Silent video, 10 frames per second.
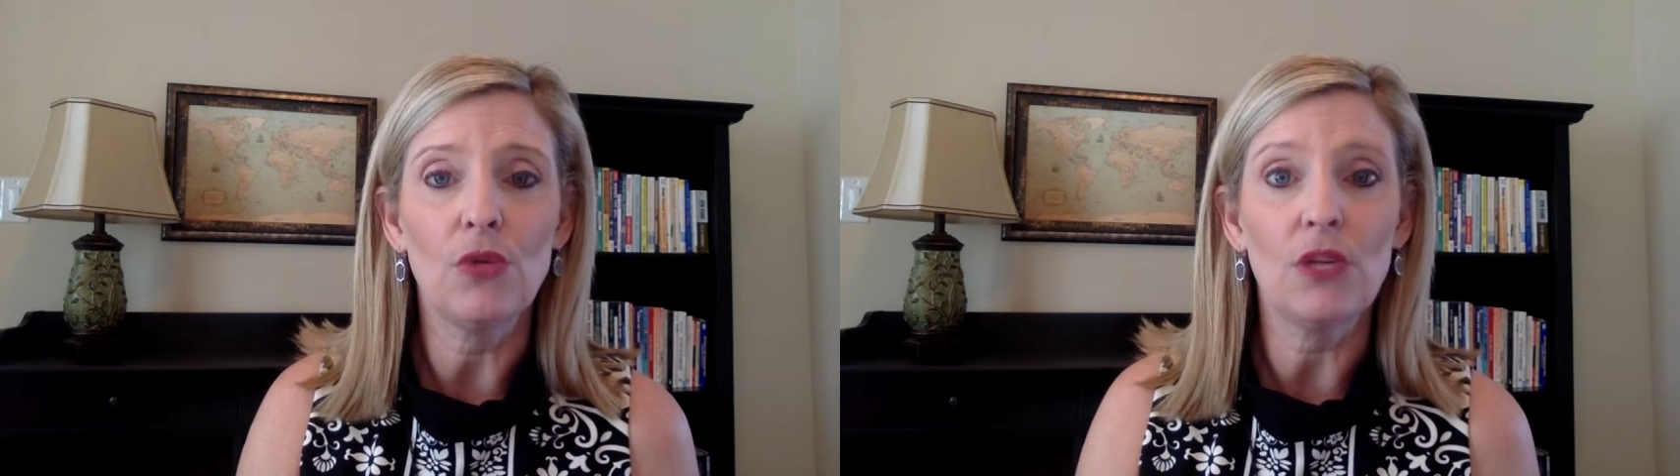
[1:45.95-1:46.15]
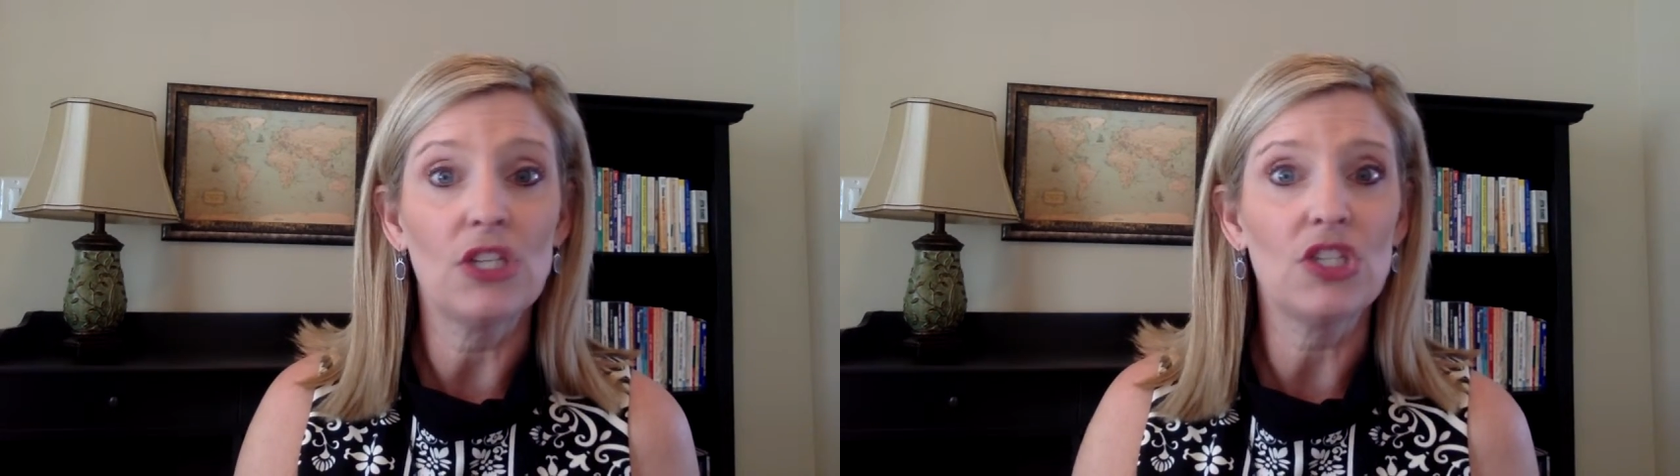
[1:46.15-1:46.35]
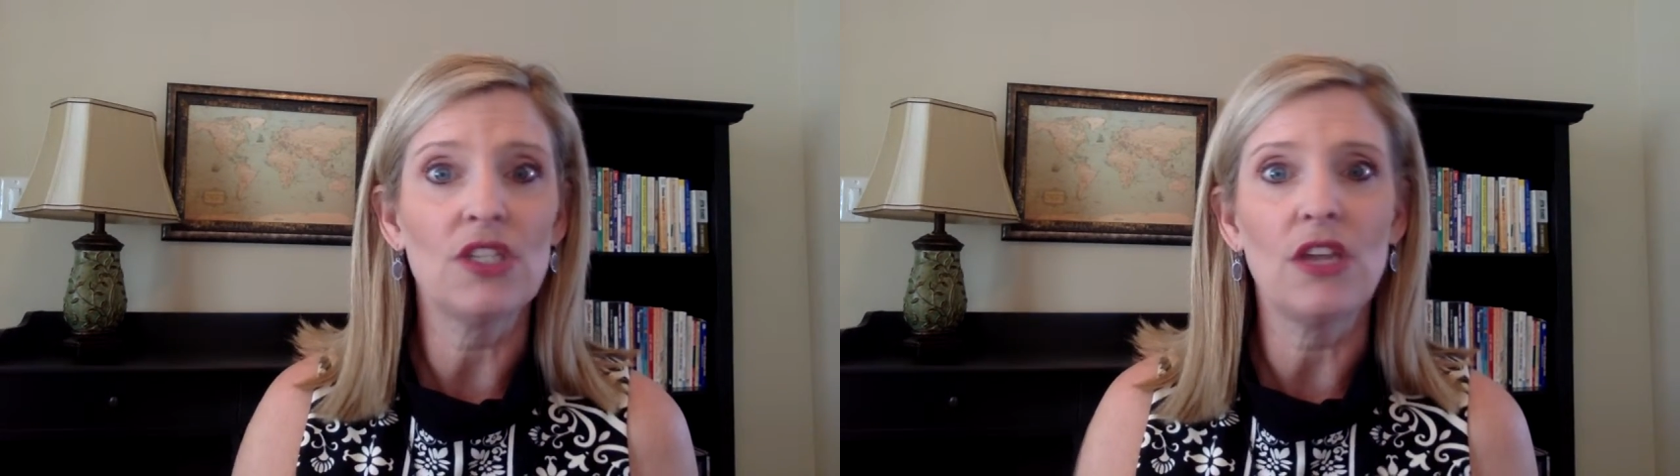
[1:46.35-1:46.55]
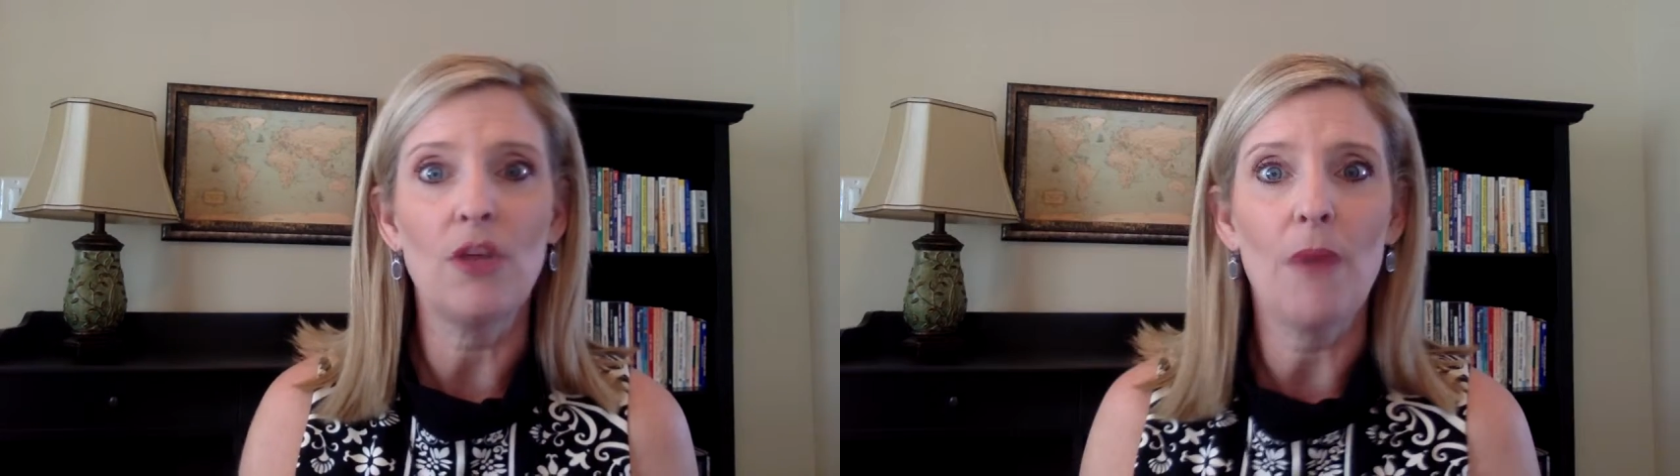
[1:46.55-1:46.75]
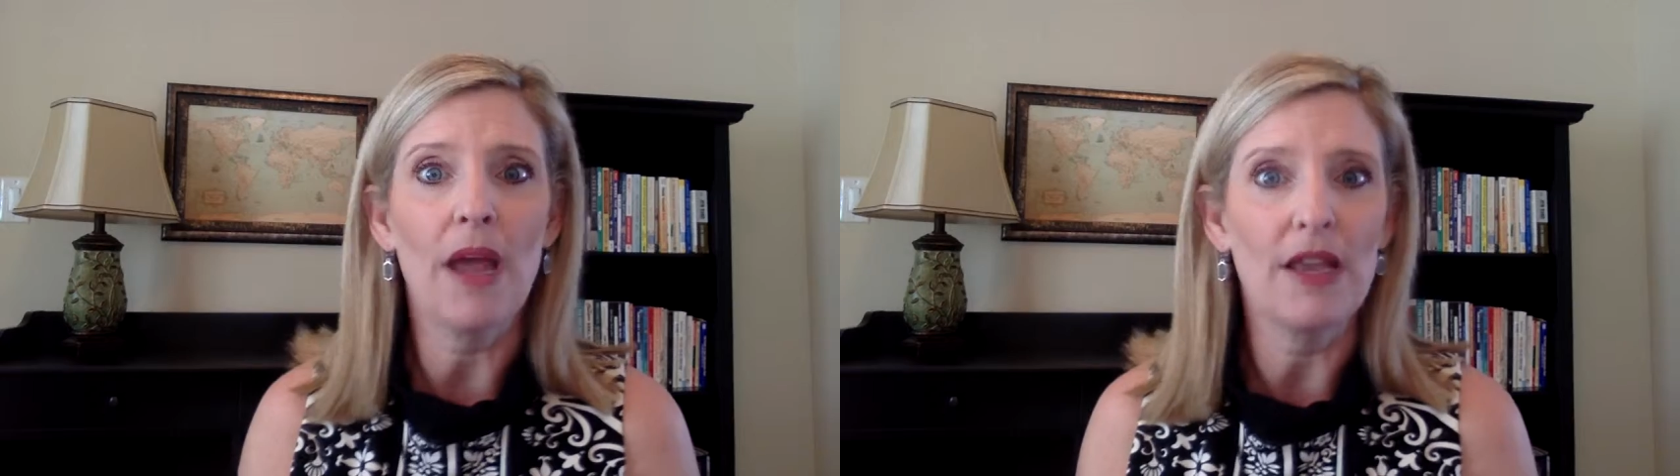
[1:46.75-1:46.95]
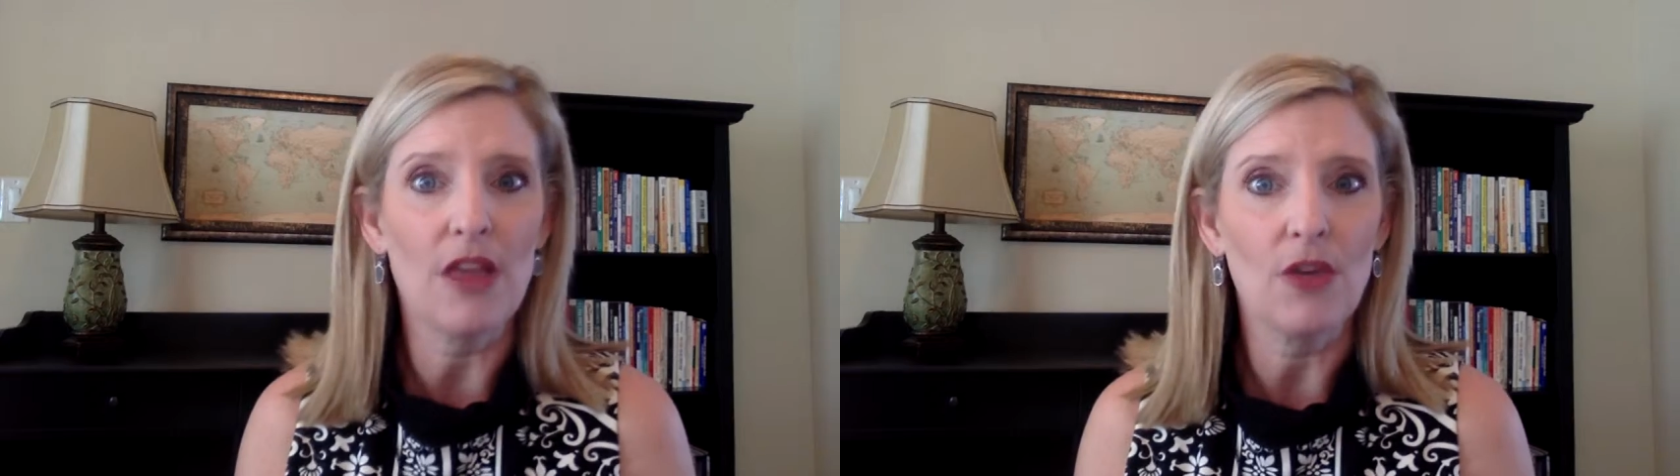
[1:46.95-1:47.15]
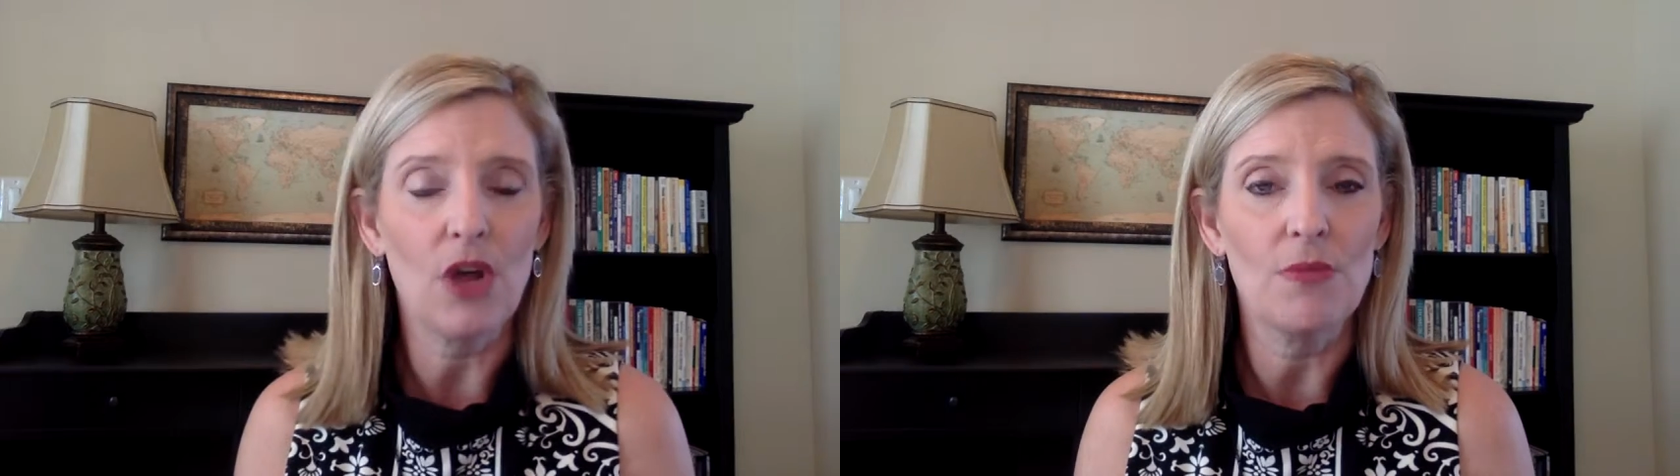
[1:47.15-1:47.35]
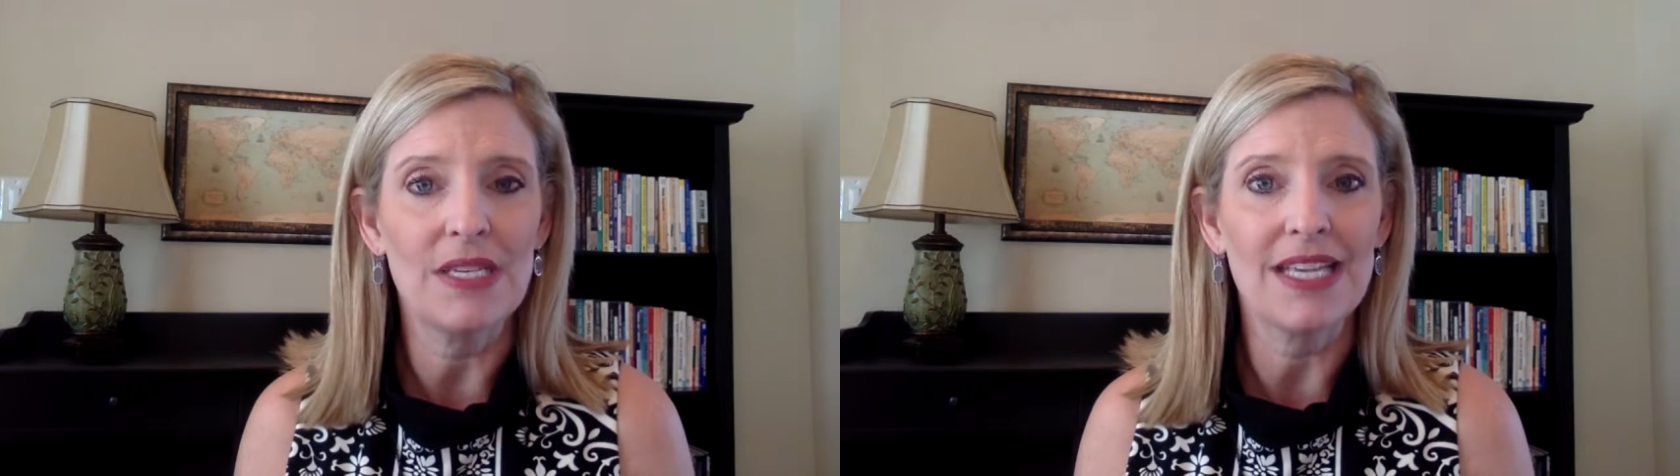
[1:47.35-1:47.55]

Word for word: let's just say you buy another home in